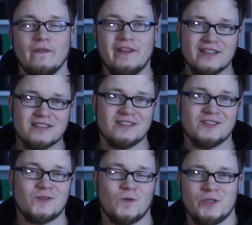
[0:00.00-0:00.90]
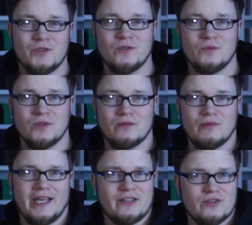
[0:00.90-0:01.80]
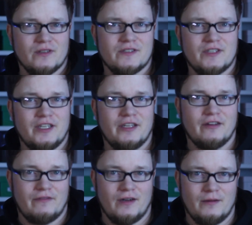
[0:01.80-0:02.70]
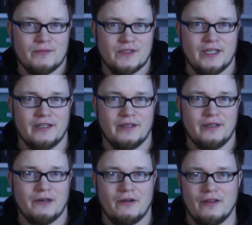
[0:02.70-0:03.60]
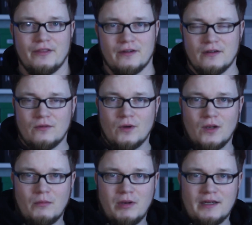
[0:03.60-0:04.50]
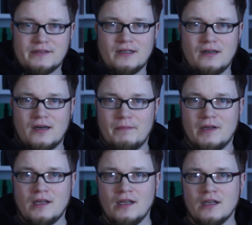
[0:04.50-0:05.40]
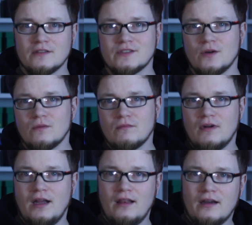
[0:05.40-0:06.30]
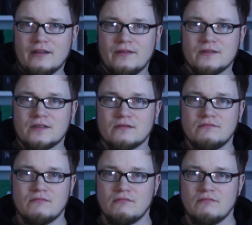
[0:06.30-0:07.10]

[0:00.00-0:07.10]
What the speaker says: This is what you would actually see if I'm standing here and the roller blinds are up. So I like this